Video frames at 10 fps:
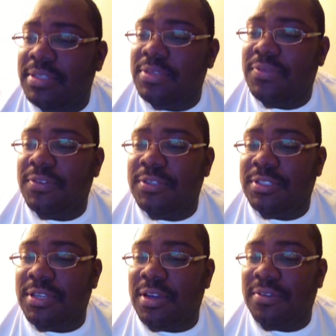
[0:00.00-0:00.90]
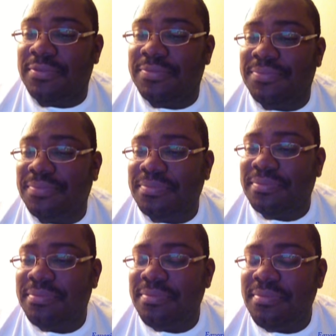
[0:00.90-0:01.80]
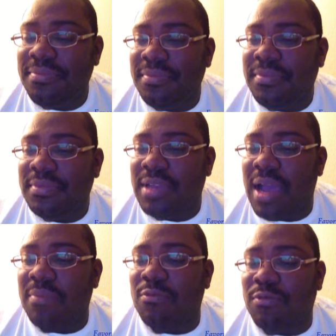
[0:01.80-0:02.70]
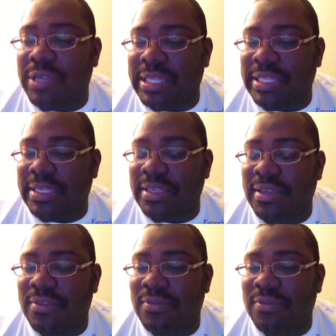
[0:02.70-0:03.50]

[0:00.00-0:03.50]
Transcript: So, first off, I'm really